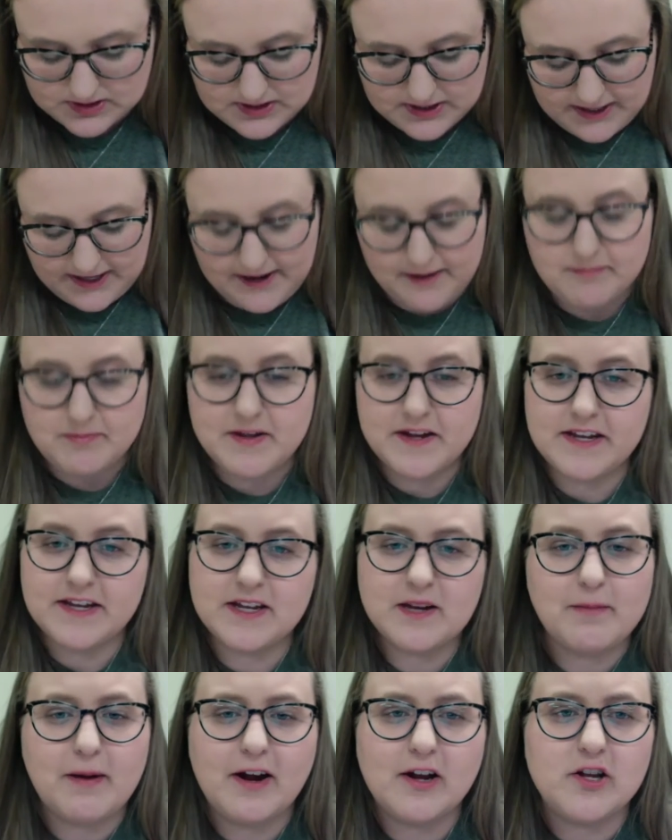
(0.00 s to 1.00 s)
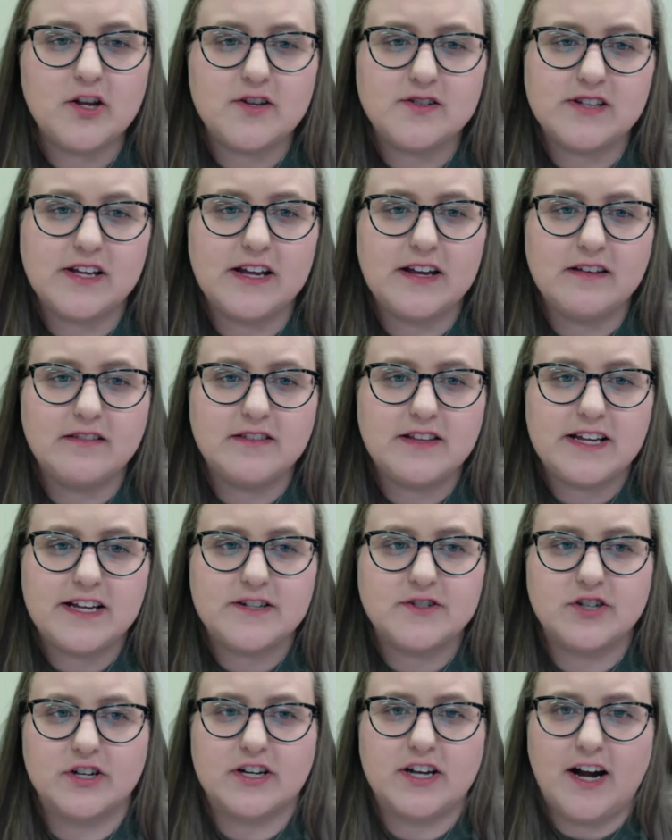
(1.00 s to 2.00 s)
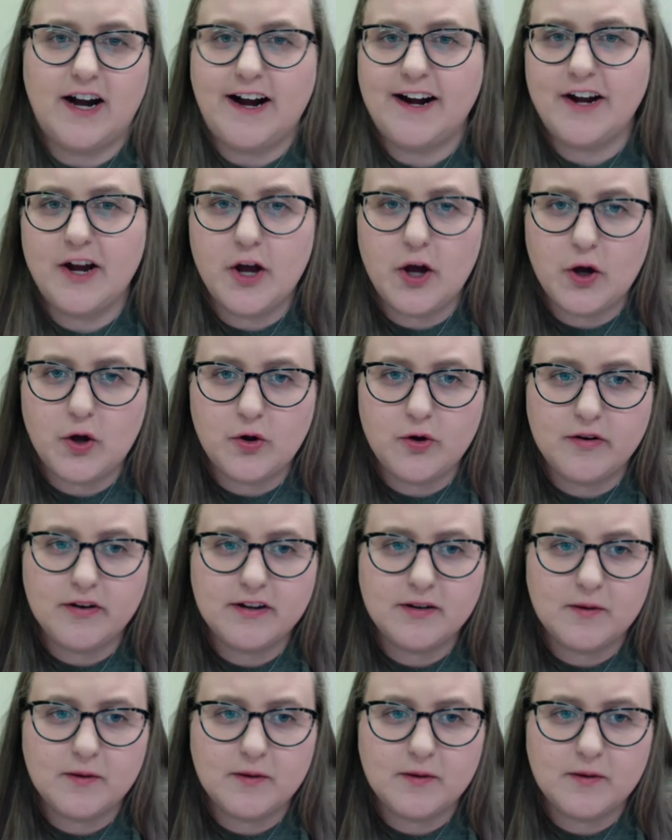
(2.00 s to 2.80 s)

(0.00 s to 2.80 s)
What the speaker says: I'm thinking about using the Chicano